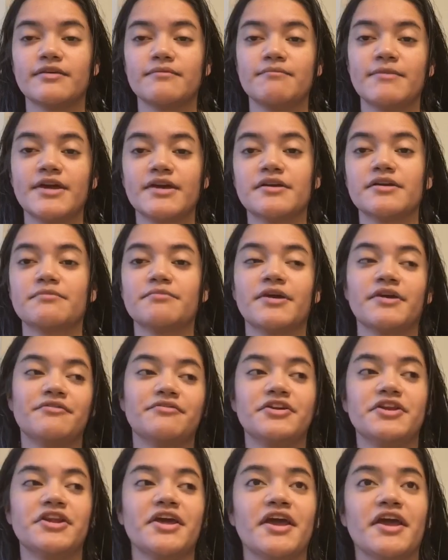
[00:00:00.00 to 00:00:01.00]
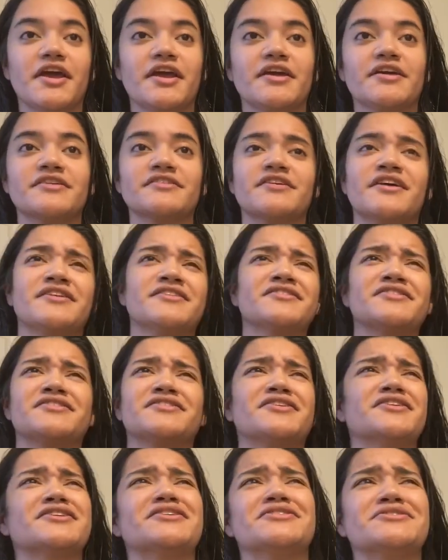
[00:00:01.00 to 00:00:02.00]
makeup every day because I
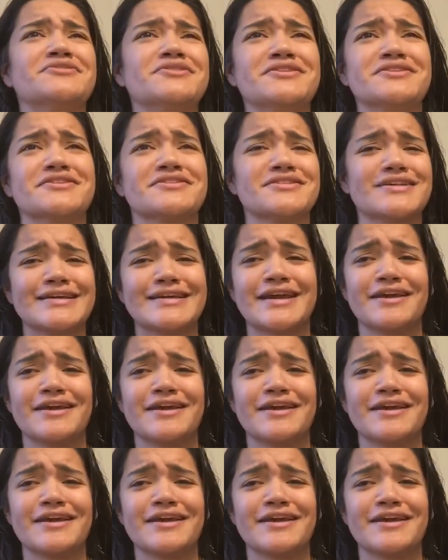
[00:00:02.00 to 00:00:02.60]
started doing this like